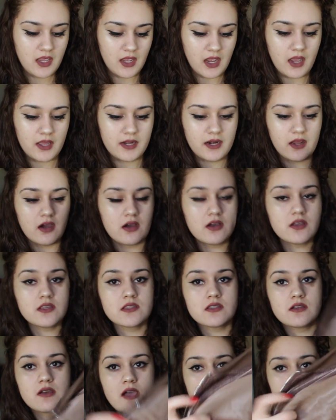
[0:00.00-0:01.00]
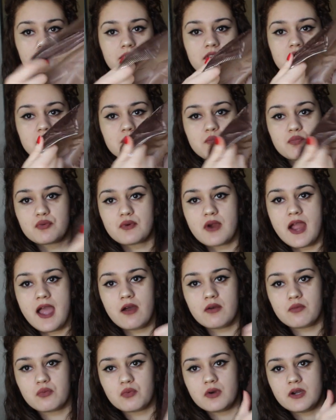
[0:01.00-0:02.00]
And I also have this
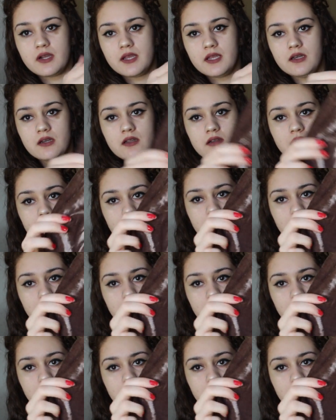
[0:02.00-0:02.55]
brown one